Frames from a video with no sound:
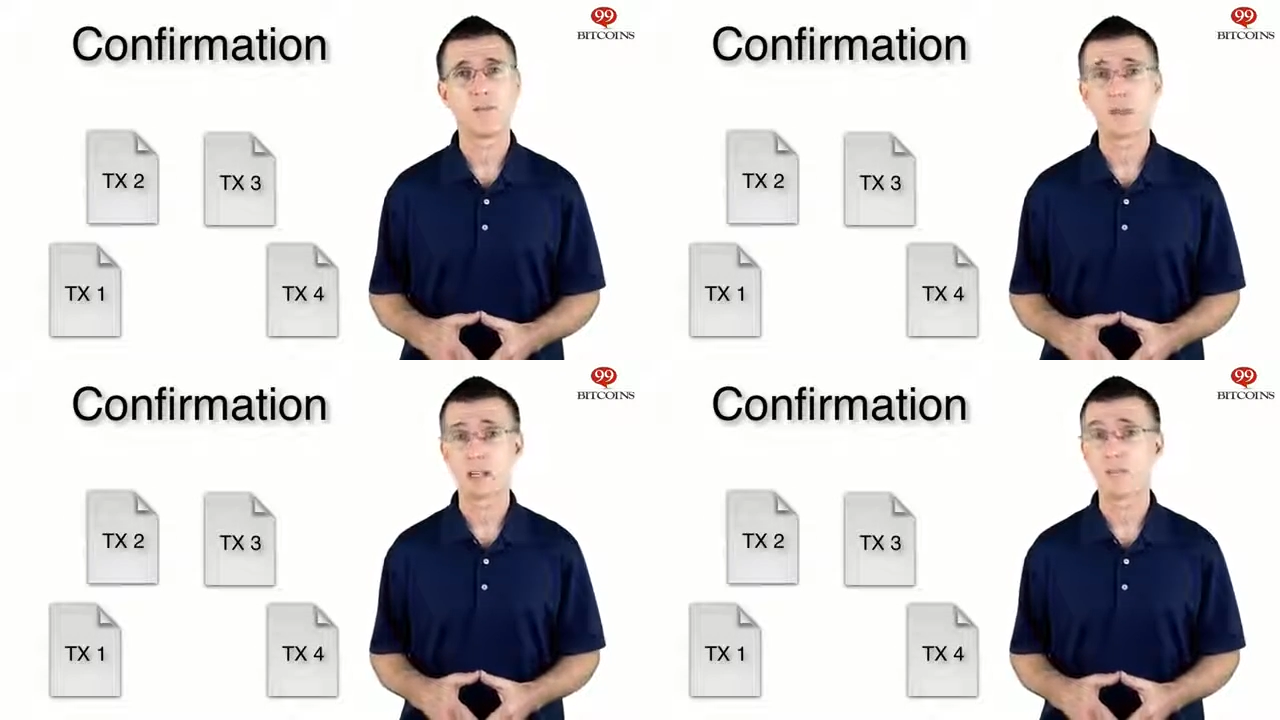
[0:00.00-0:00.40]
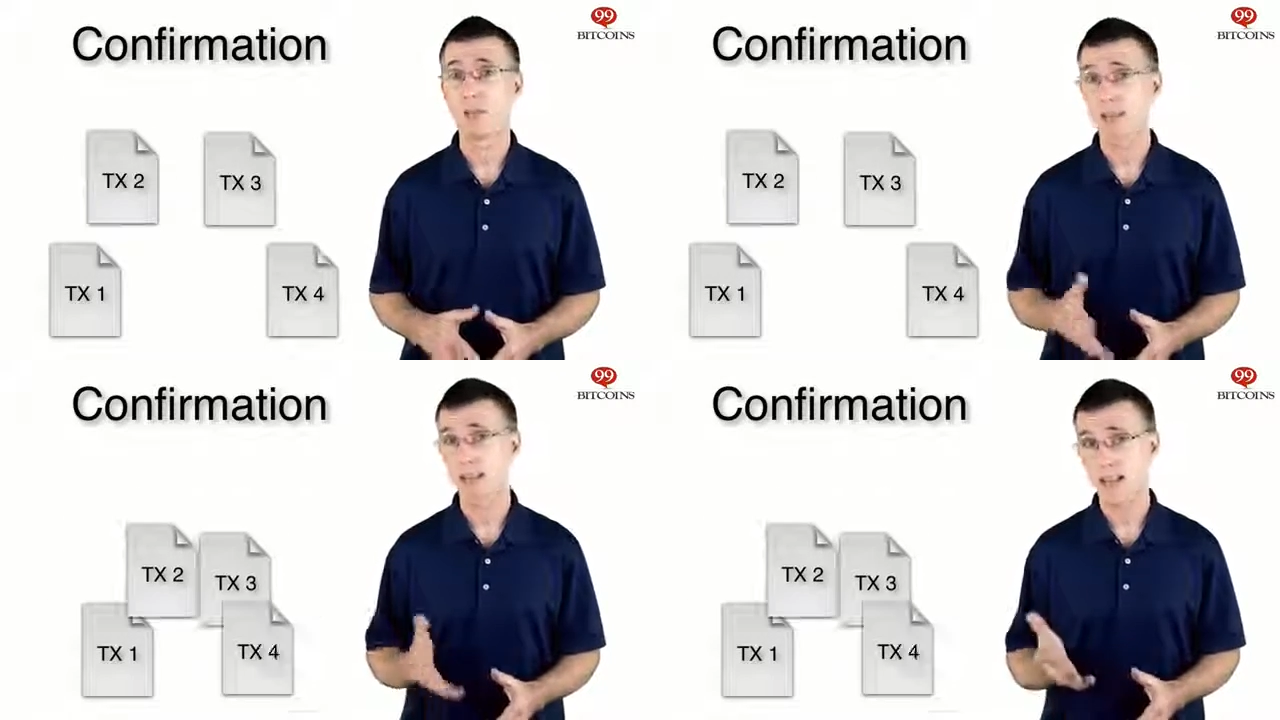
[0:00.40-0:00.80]
meaning
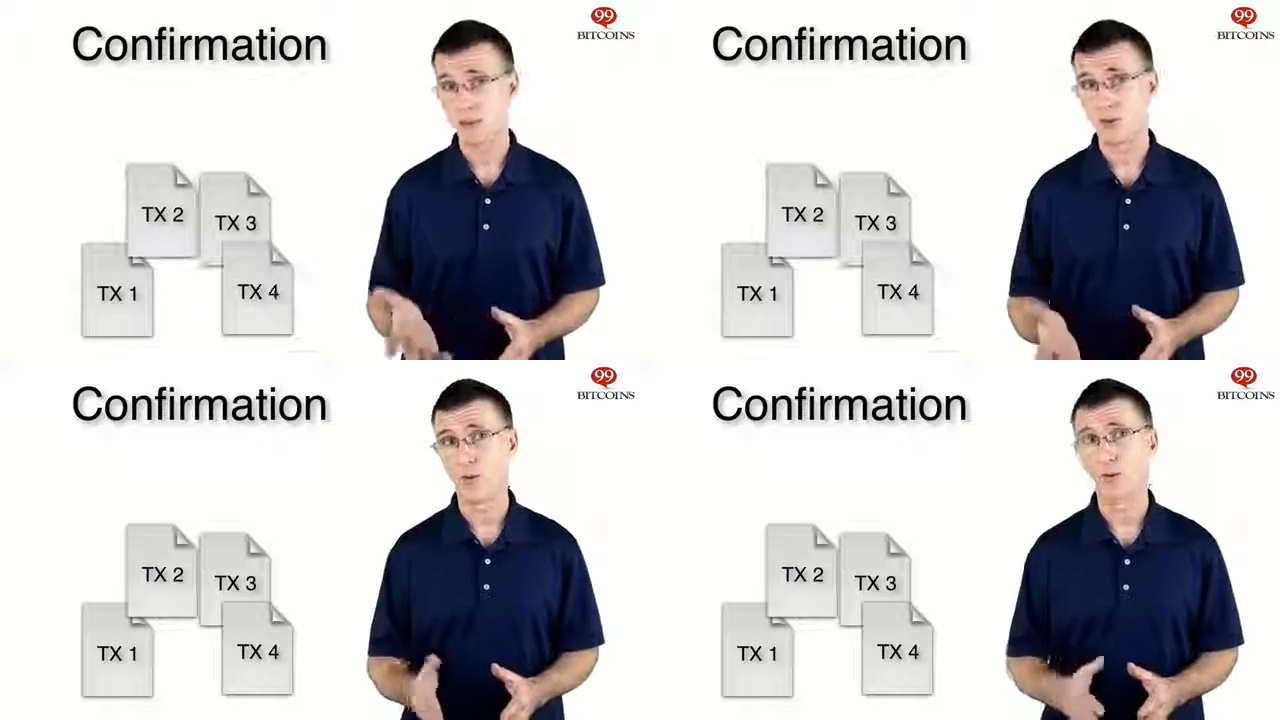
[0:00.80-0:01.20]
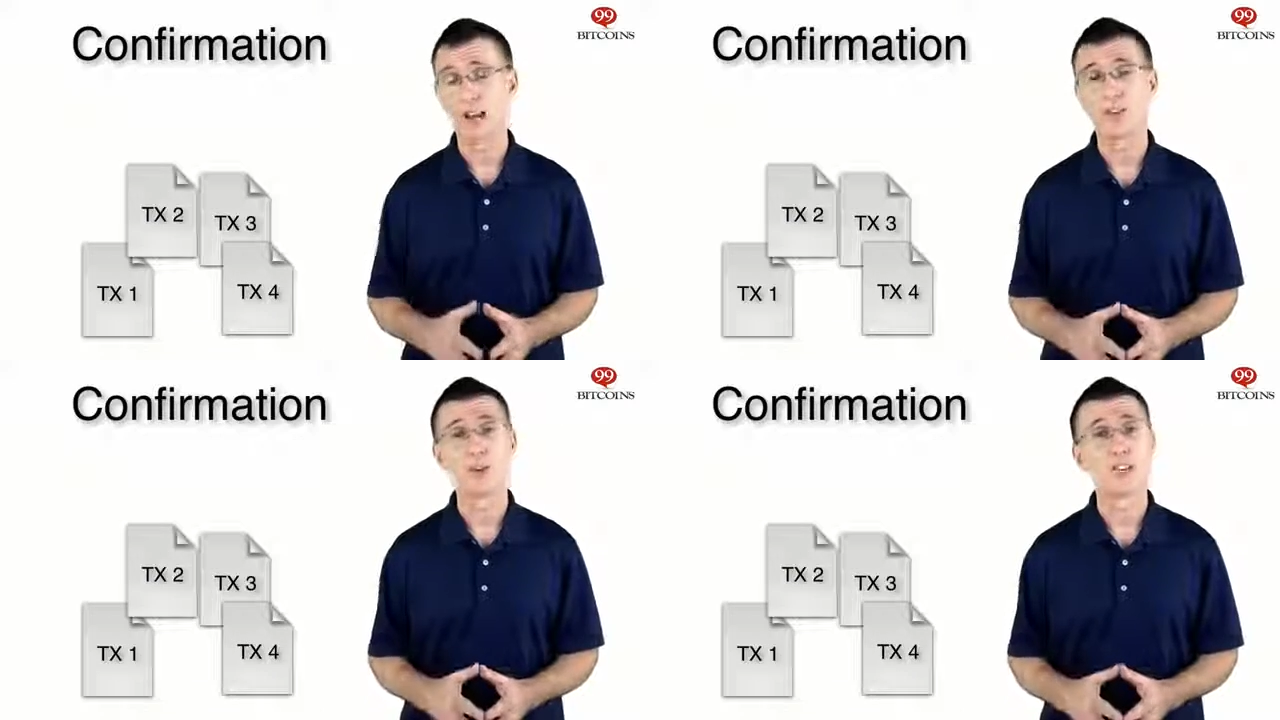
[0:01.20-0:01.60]
they take those
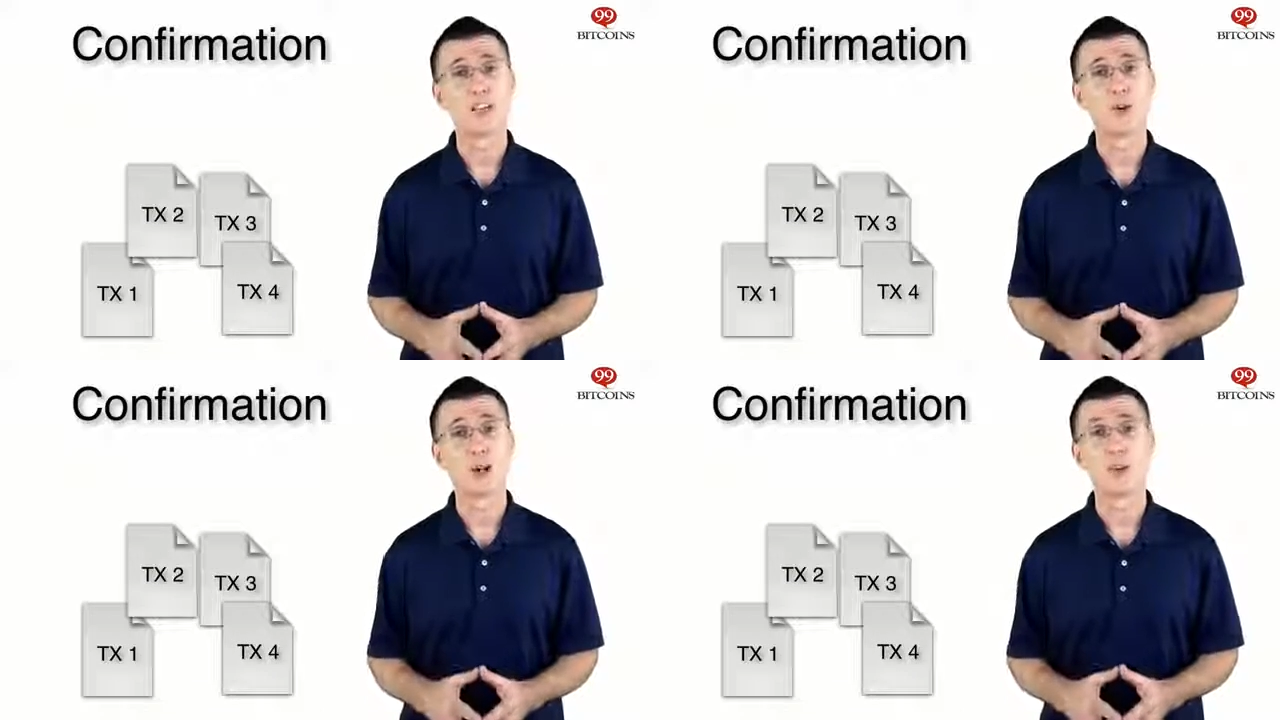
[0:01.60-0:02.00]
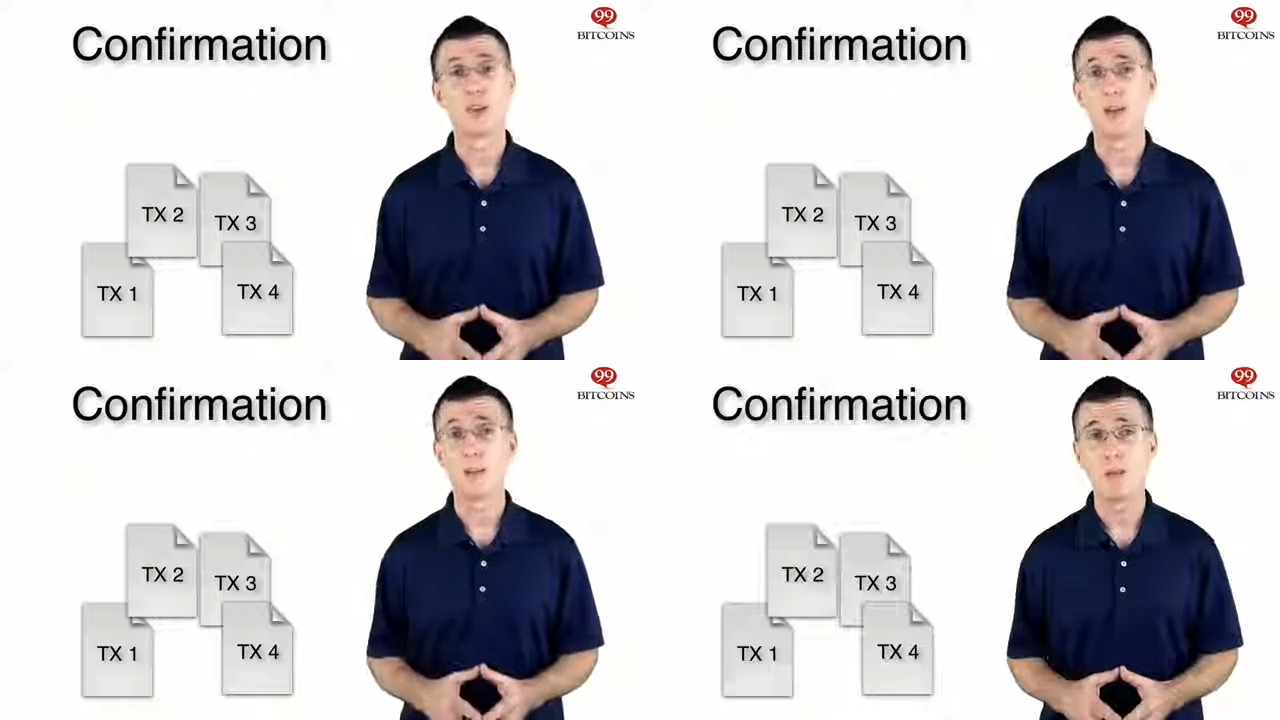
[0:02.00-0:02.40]
files sitting around
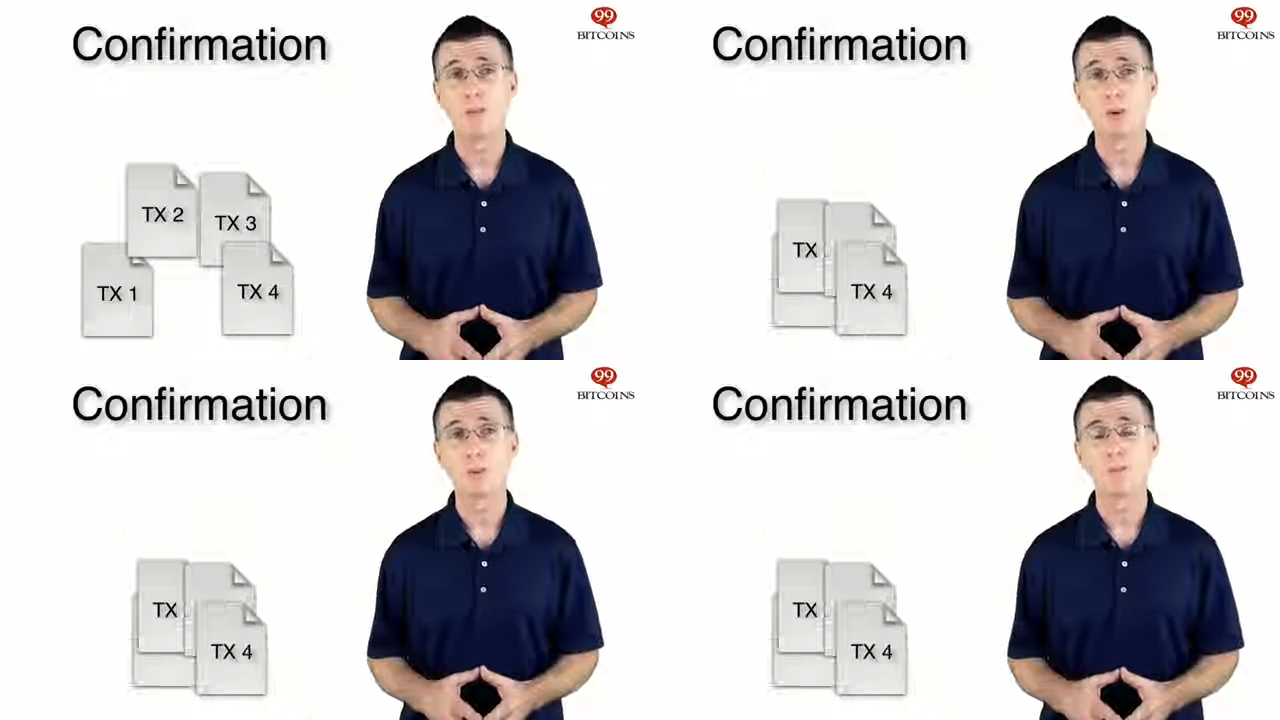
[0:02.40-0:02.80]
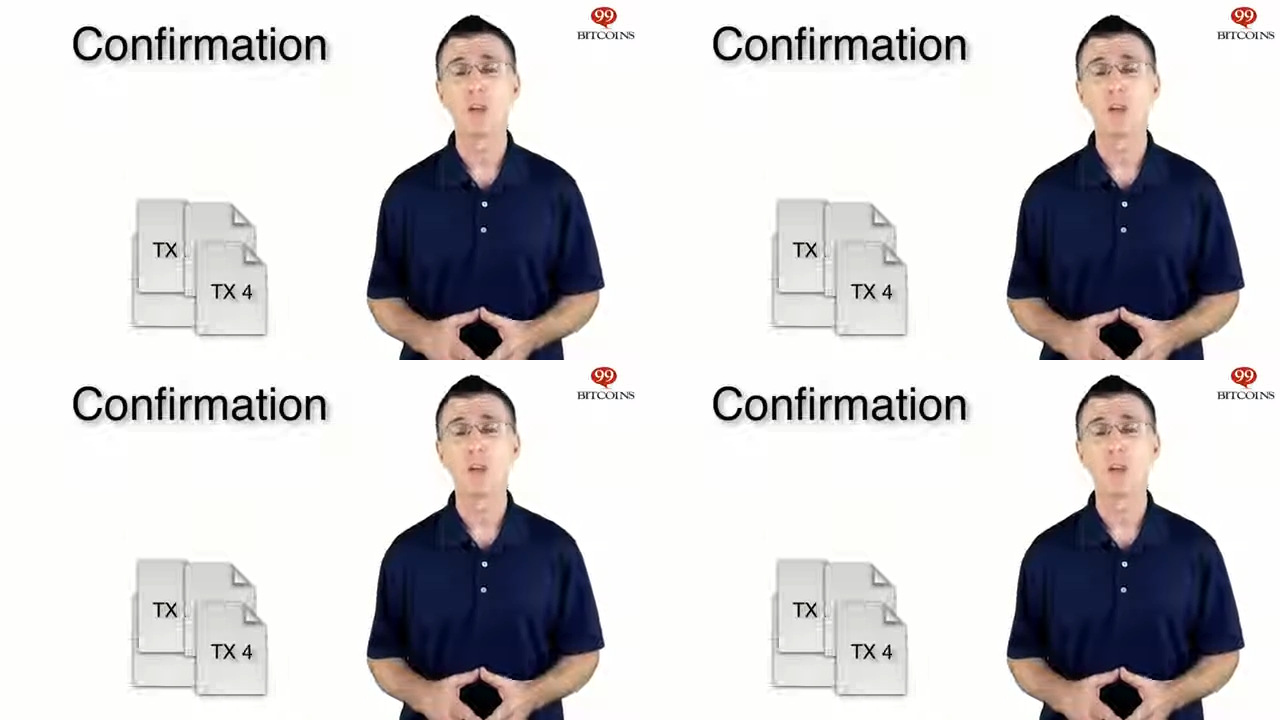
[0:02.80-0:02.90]
in the mempool,